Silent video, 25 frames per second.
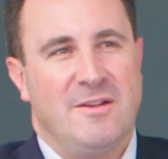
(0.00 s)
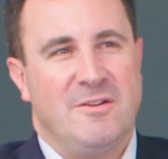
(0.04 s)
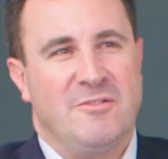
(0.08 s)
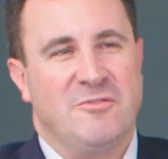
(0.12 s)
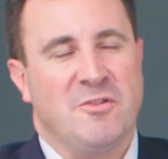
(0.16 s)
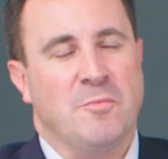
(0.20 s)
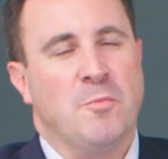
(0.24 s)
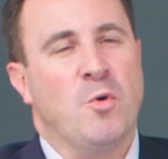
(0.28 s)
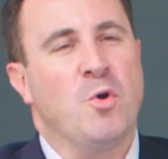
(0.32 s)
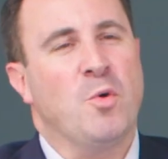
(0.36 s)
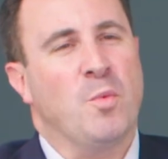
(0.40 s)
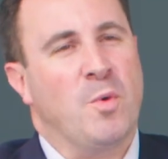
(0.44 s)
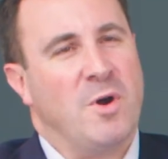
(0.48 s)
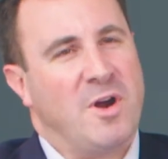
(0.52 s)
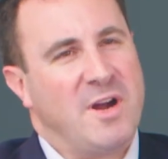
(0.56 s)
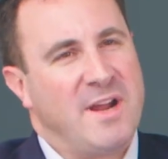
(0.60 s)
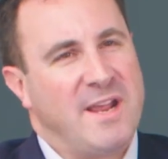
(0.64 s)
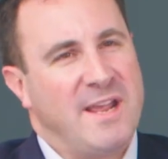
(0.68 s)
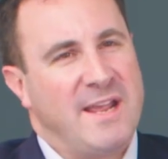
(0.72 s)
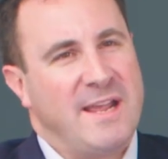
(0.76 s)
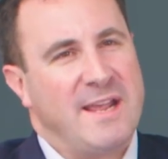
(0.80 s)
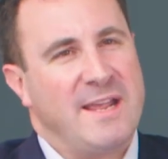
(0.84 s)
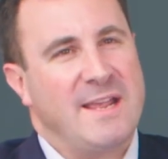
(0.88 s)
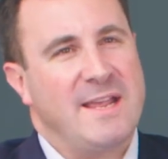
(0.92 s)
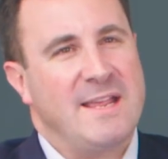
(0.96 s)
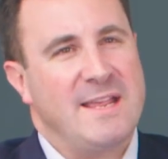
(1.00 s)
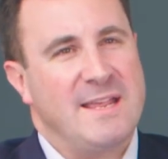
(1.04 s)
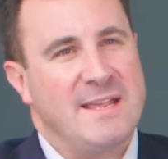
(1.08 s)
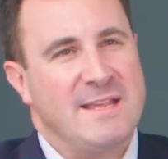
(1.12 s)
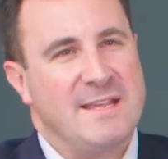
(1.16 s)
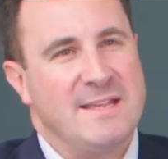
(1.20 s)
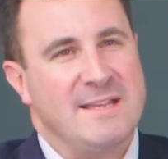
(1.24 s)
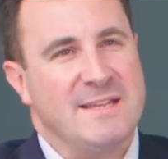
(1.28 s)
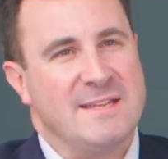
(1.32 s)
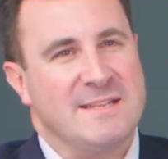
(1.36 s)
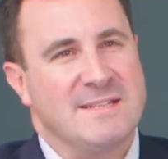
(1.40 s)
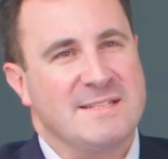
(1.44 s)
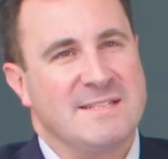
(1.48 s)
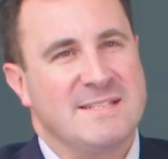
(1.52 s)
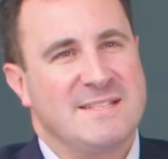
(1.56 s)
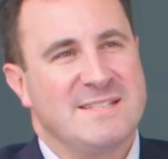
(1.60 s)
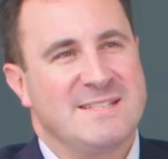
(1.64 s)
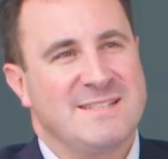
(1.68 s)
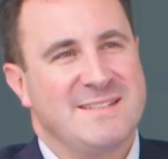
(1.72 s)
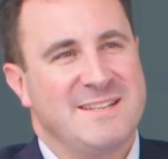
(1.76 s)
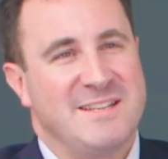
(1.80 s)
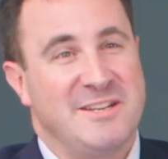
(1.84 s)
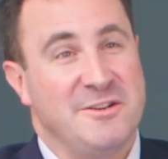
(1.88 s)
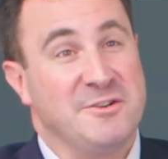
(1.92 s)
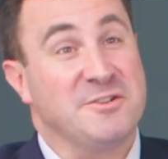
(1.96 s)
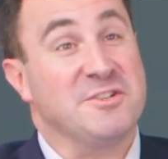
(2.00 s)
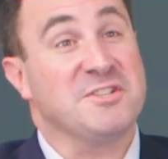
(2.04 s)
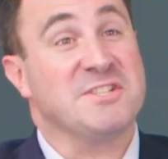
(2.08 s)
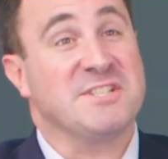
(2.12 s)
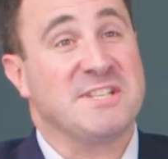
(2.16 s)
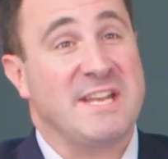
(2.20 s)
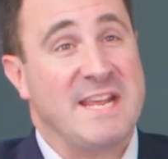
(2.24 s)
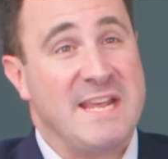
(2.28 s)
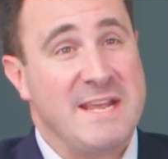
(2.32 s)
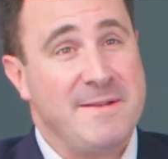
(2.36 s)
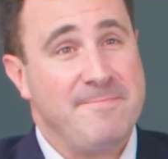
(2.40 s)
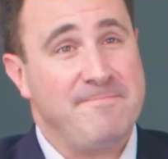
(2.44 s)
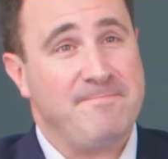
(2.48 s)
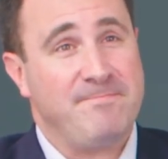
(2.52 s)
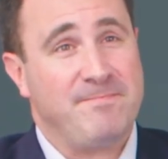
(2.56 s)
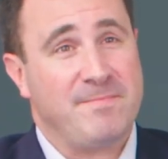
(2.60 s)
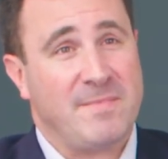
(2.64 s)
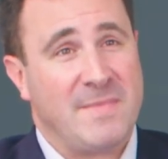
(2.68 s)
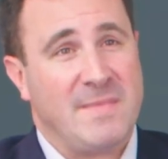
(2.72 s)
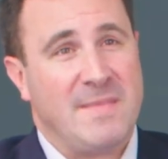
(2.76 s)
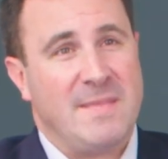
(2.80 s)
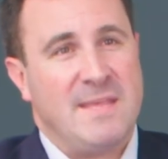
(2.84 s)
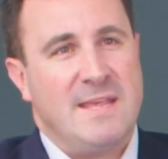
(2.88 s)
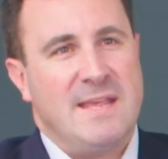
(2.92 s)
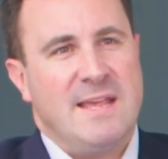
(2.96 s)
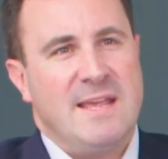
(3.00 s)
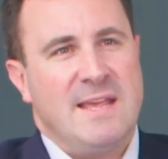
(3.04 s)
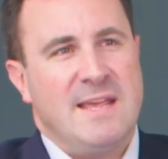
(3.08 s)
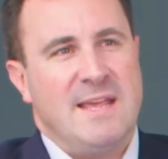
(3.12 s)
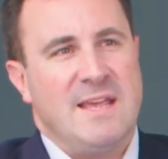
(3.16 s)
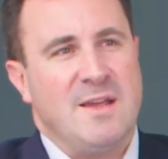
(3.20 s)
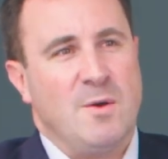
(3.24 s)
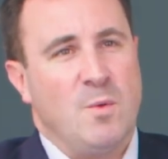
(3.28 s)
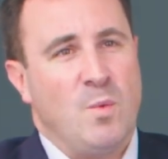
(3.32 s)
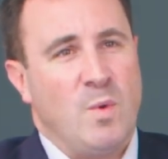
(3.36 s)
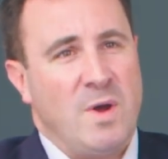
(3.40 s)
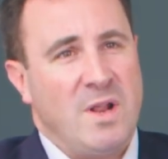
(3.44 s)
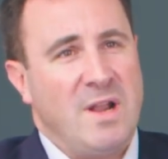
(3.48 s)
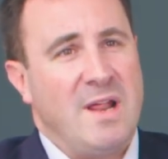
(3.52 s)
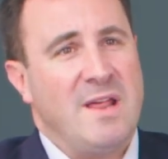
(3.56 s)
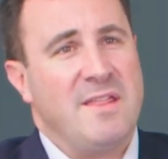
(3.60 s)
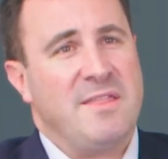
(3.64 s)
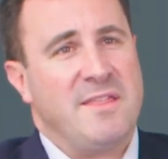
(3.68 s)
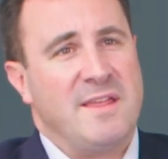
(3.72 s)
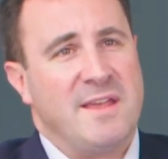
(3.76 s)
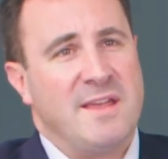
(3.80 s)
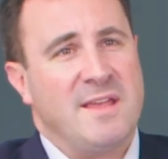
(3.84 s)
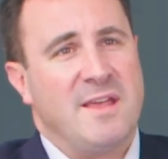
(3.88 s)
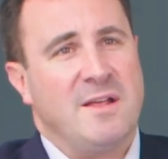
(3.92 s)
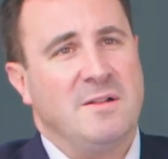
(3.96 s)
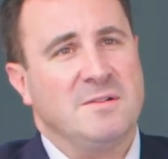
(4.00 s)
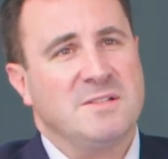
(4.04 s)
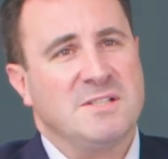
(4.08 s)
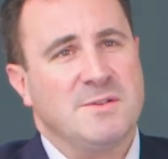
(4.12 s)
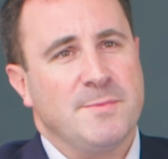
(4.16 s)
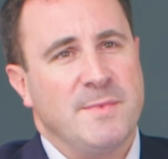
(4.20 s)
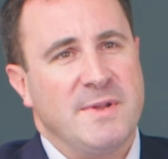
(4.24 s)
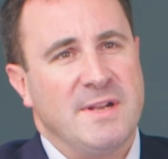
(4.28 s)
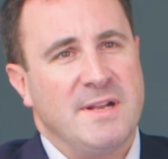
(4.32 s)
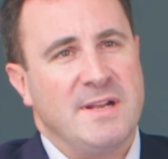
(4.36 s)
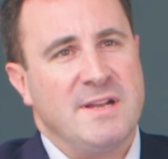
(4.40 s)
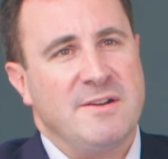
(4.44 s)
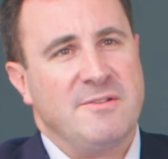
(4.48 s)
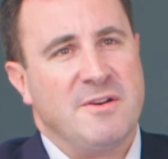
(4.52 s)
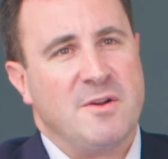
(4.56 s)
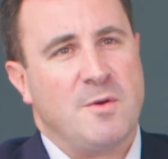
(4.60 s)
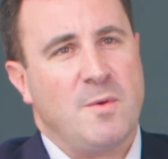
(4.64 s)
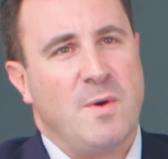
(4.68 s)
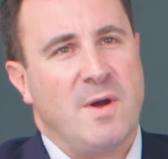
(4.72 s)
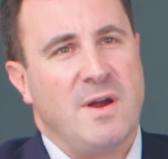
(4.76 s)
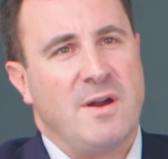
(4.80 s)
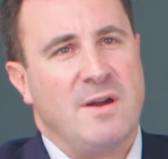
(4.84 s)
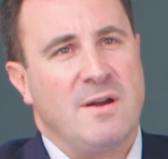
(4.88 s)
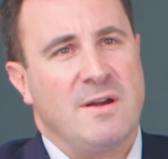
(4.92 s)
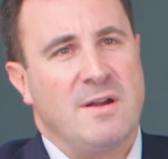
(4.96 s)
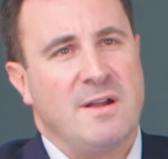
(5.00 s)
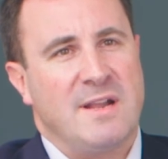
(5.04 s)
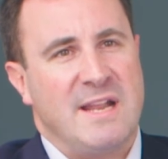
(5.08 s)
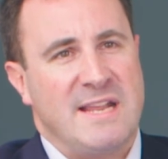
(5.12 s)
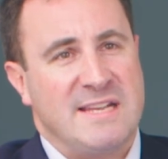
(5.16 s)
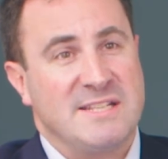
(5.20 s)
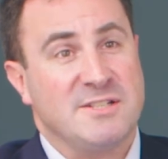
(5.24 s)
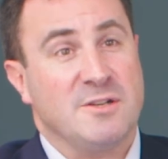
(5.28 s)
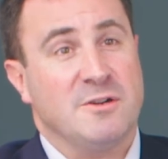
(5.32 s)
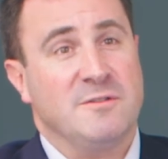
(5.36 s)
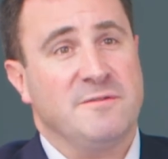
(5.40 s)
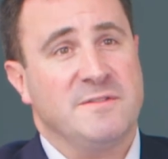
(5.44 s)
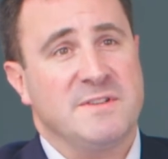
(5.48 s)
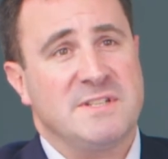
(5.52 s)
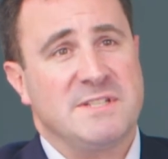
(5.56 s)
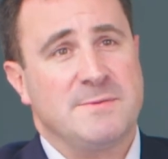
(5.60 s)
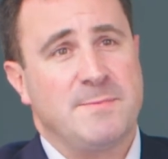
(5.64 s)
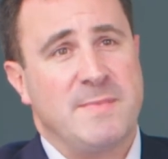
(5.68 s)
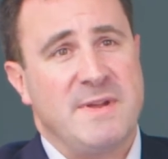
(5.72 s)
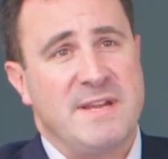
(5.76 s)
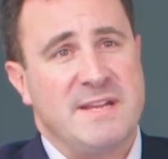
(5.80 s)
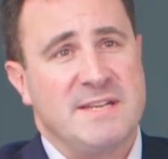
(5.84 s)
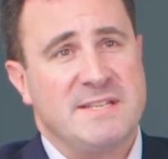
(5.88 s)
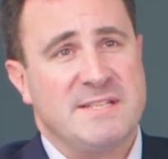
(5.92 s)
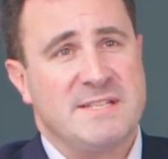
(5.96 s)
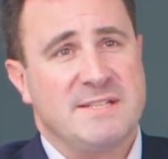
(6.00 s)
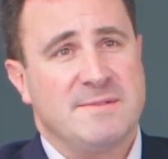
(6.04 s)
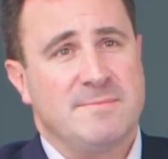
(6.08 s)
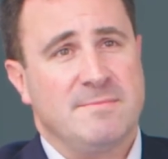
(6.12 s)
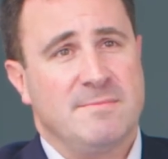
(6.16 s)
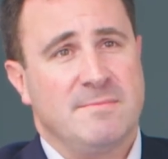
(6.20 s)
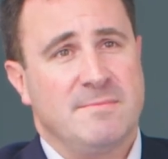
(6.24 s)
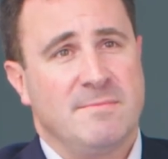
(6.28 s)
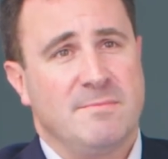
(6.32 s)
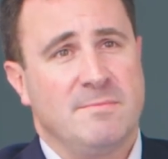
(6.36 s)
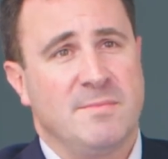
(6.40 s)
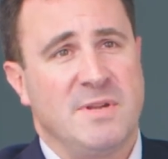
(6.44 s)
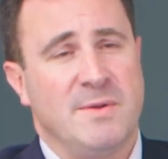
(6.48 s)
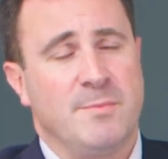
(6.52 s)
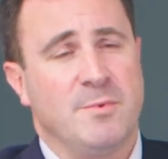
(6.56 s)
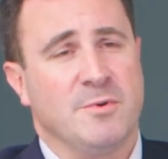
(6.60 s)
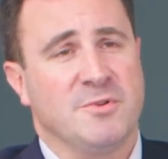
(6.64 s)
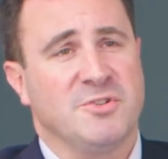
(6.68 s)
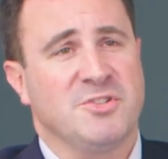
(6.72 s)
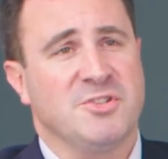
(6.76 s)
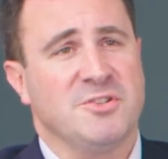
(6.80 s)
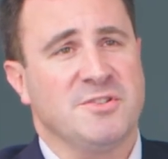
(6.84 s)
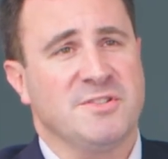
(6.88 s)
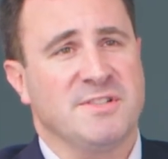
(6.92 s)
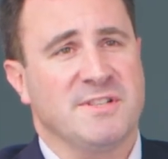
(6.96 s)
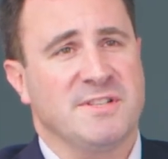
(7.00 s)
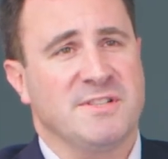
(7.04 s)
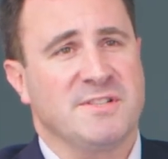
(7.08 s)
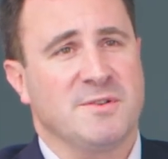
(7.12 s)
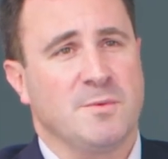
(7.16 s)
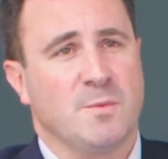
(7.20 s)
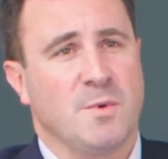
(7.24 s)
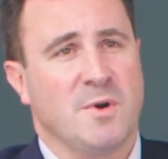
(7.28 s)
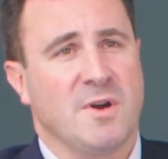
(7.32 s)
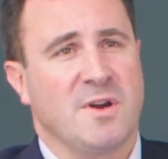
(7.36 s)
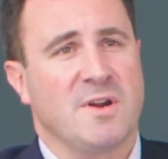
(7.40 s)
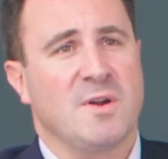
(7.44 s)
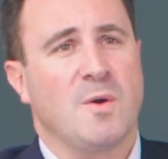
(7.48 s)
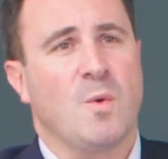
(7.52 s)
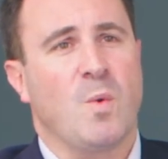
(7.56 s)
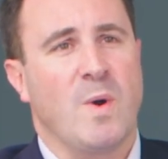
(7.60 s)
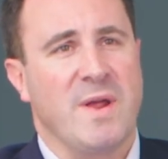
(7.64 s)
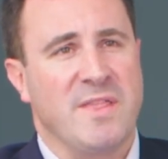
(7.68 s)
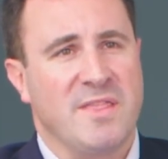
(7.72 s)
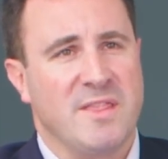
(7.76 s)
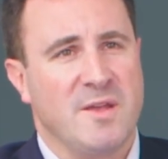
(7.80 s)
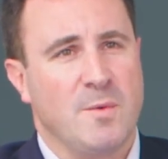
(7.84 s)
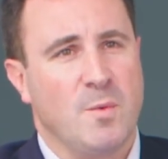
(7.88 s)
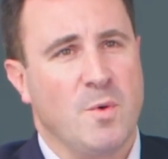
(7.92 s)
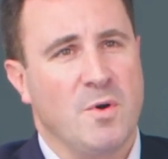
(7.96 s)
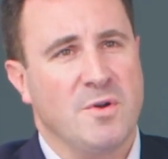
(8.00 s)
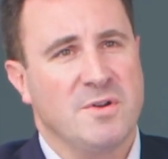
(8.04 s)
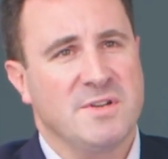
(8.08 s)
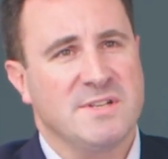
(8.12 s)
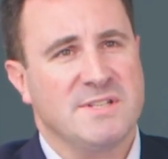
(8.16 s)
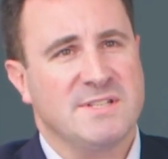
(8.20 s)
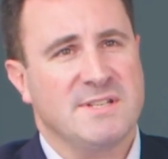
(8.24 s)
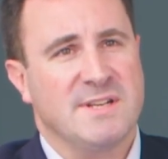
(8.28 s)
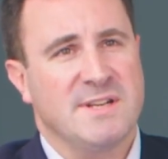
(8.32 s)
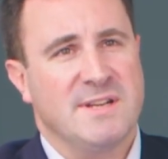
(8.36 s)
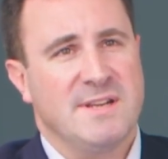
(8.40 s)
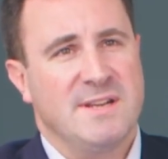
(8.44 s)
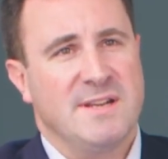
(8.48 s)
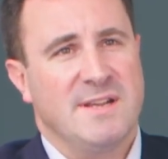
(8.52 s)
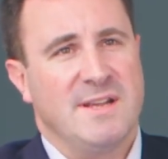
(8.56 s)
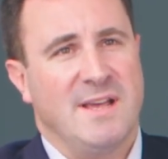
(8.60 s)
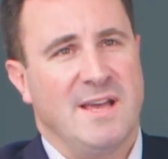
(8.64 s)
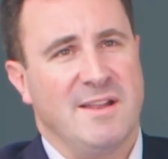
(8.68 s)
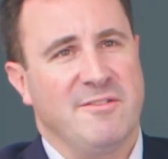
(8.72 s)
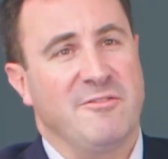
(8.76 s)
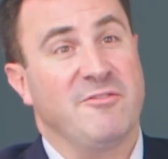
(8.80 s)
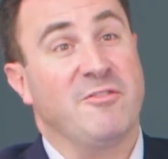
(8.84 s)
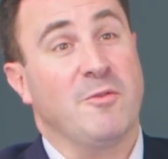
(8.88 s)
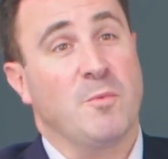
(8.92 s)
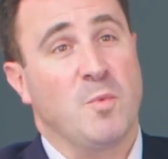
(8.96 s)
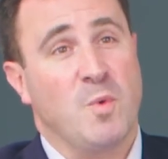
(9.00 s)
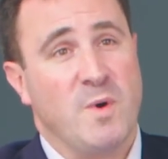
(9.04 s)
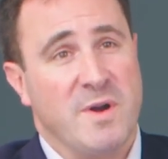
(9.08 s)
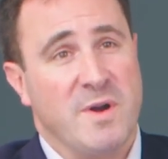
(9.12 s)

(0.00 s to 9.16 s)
Remote working is here to stay it will, I think, ultimately require less office space, people choosing to work when they want and from